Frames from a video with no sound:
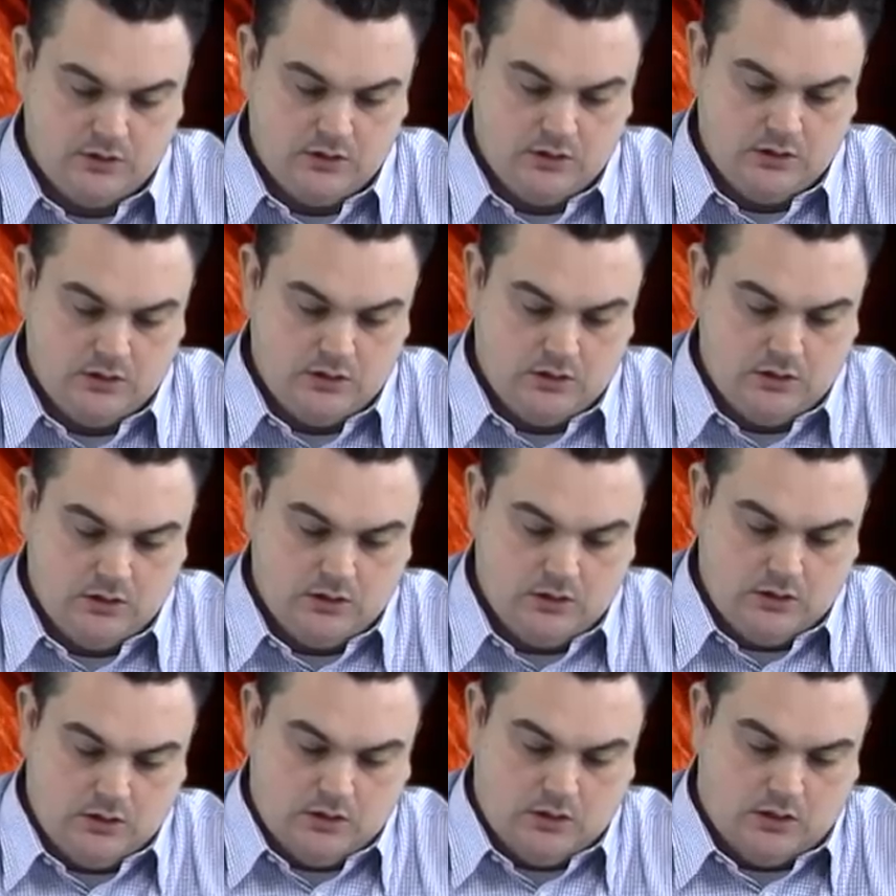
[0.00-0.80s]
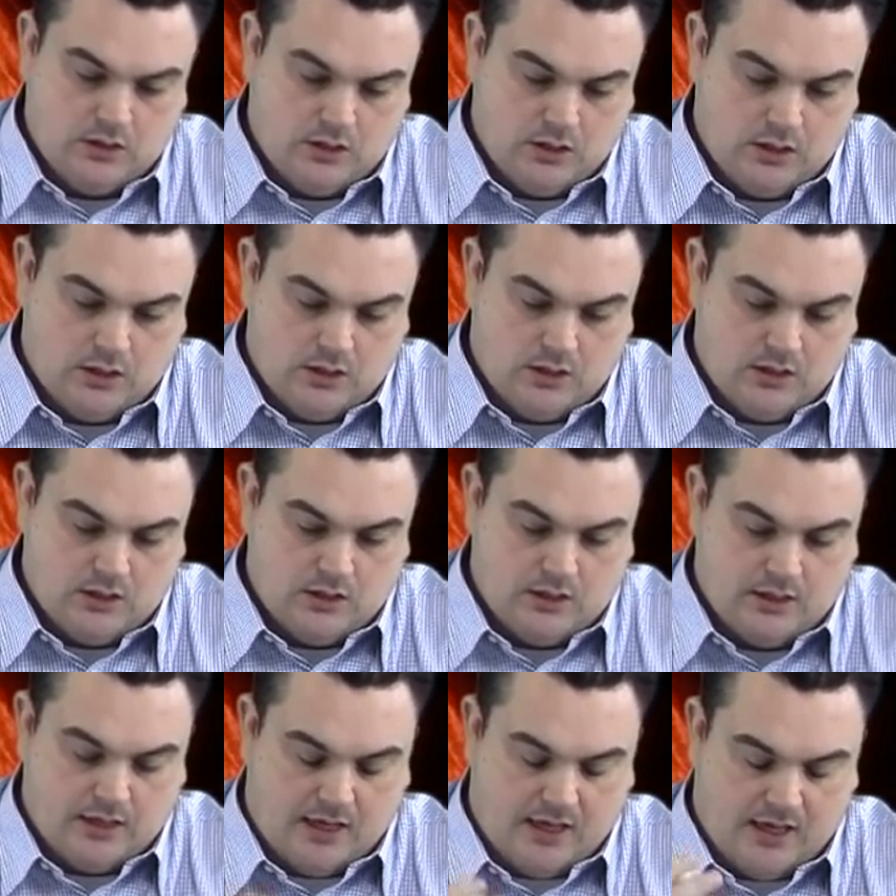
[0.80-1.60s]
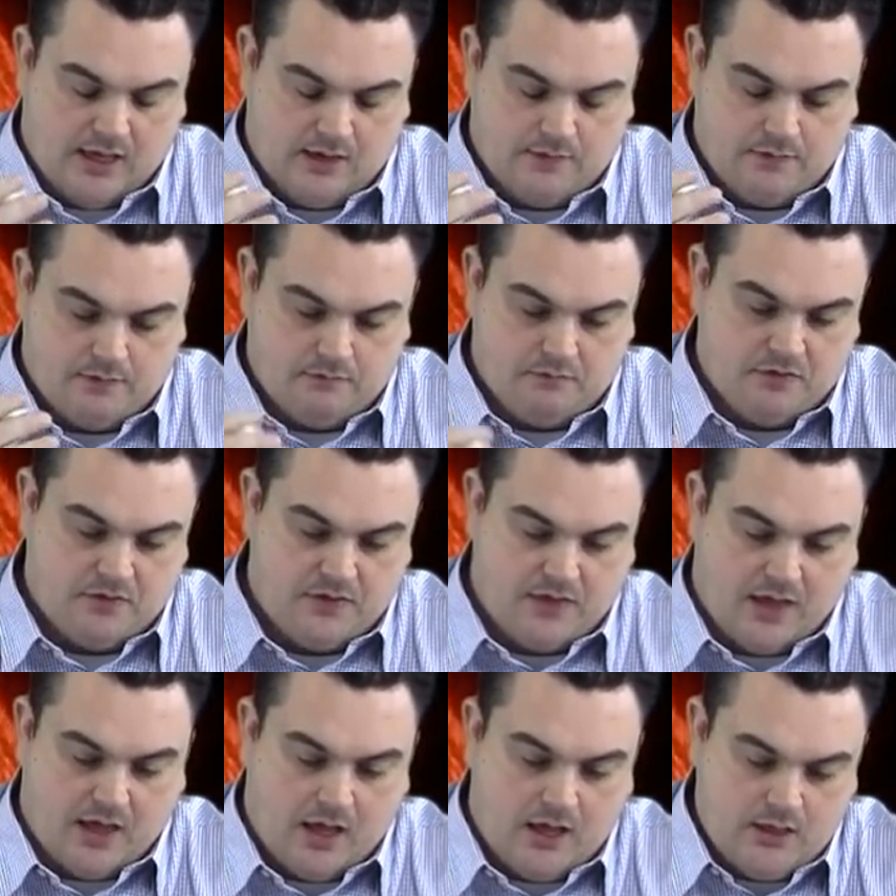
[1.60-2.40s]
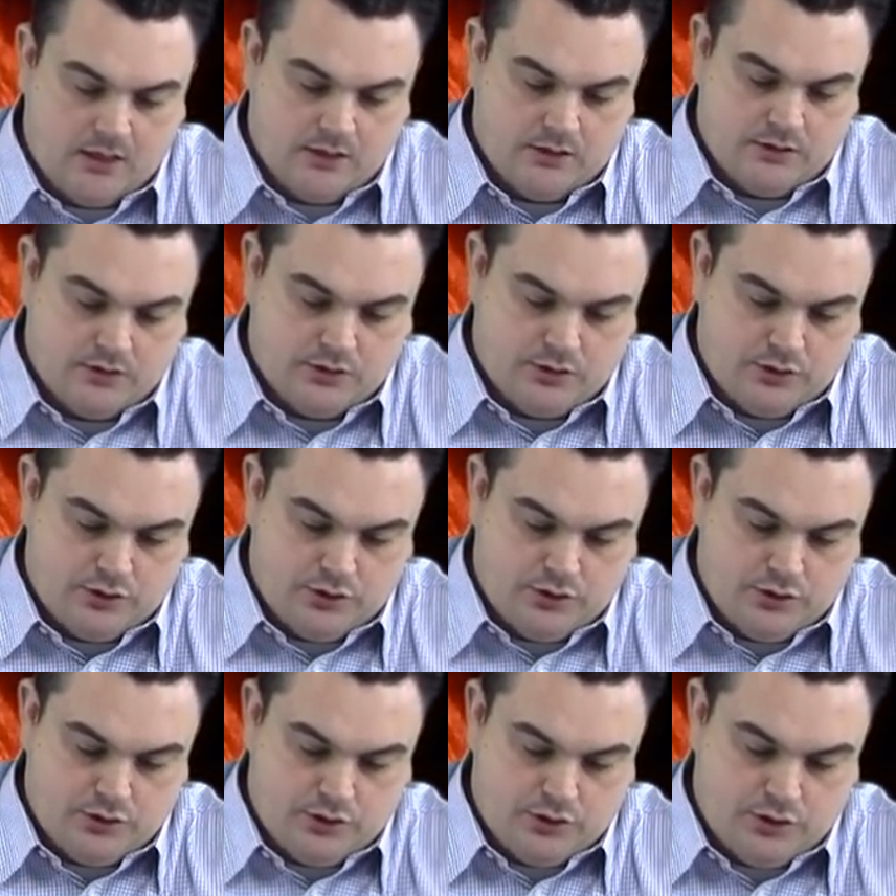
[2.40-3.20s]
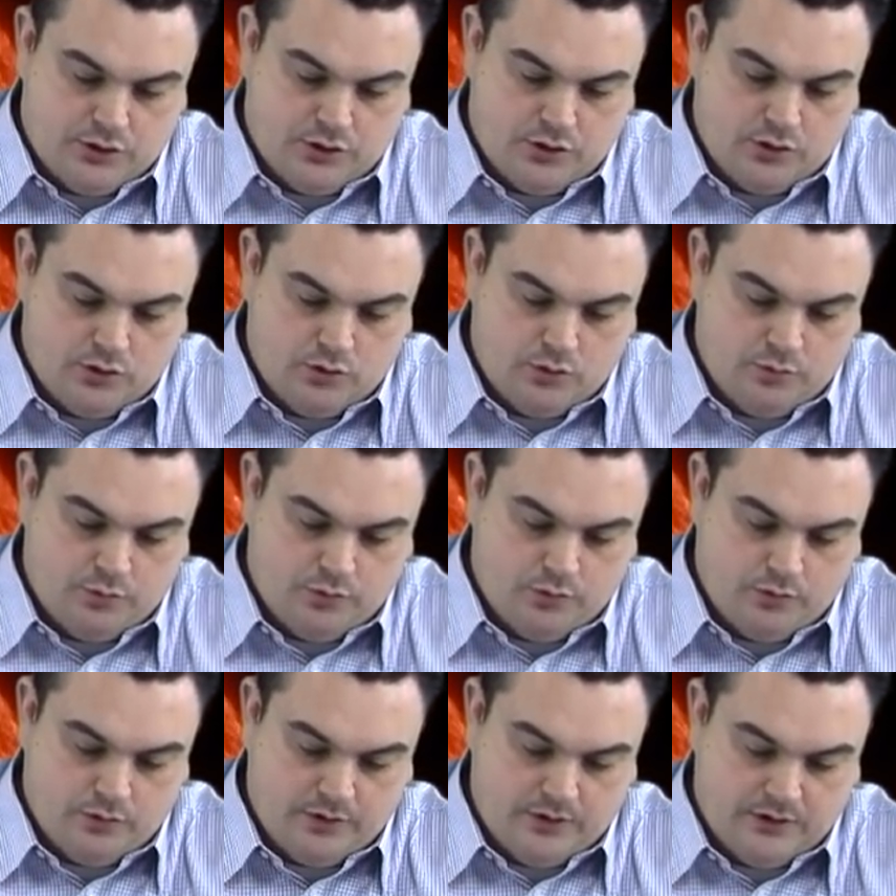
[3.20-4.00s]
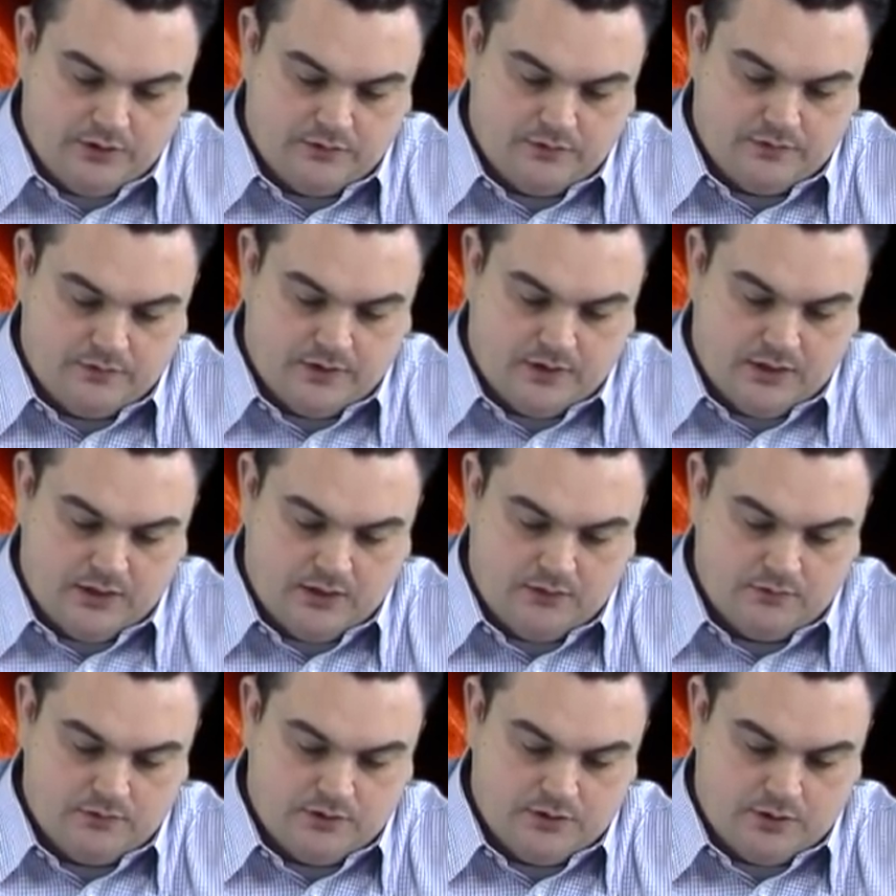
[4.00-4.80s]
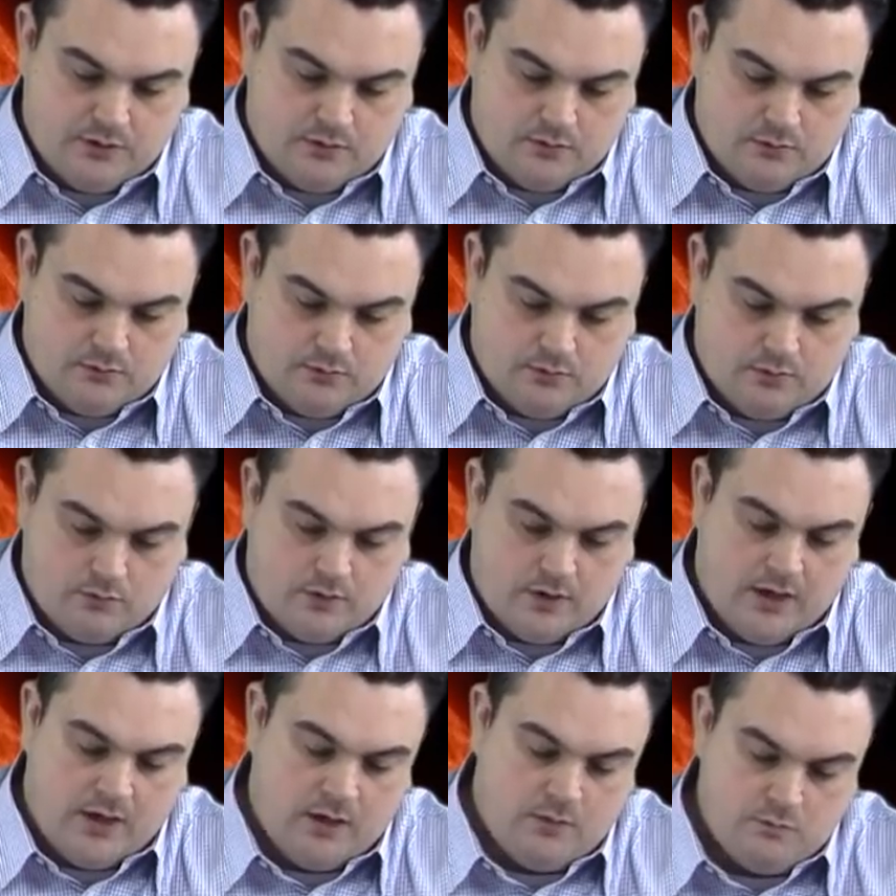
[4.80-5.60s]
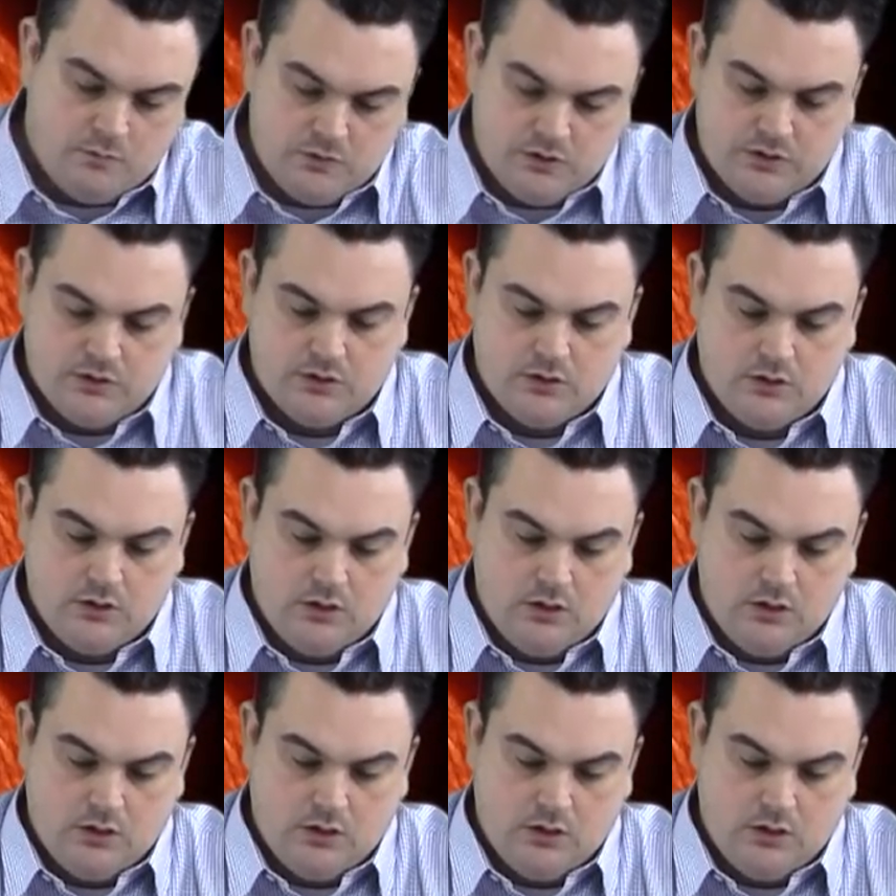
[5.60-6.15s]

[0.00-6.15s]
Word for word: let's keep going. Uh, half of that is 2.50 grams.